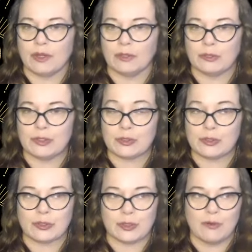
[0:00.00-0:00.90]
oils
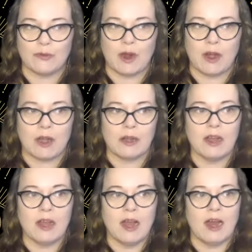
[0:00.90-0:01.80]
so far.
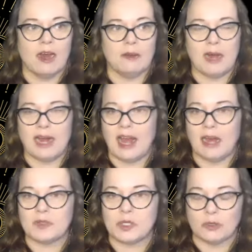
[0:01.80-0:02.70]
I
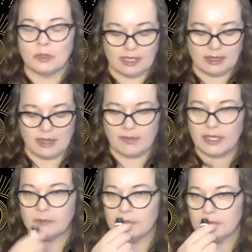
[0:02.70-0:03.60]
absolutely love
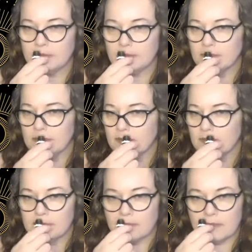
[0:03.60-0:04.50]
it
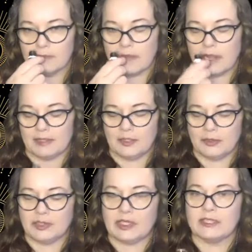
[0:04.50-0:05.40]
and
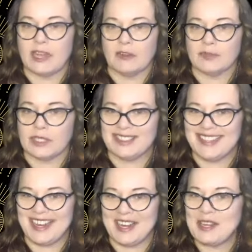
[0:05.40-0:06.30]
use this every
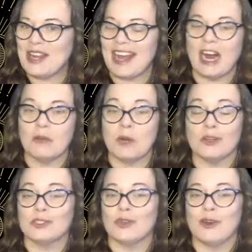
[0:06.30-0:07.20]
day. I'm
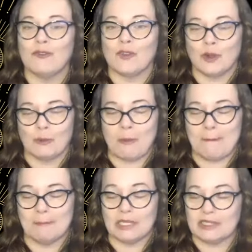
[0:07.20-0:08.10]
also a firm
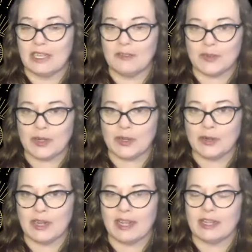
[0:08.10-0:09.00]

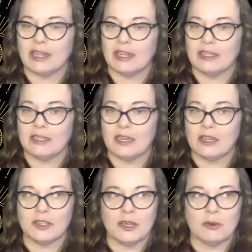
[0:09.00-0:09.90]
believer in,
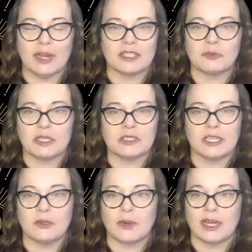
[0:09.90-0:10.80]
you know,
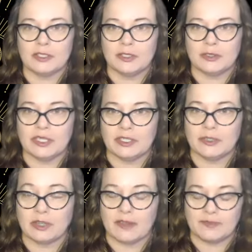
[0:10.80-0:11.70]
expressing gratitude in
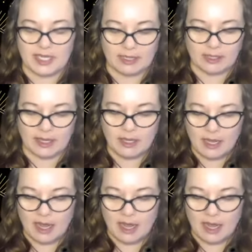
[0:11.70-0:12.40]
your life daily.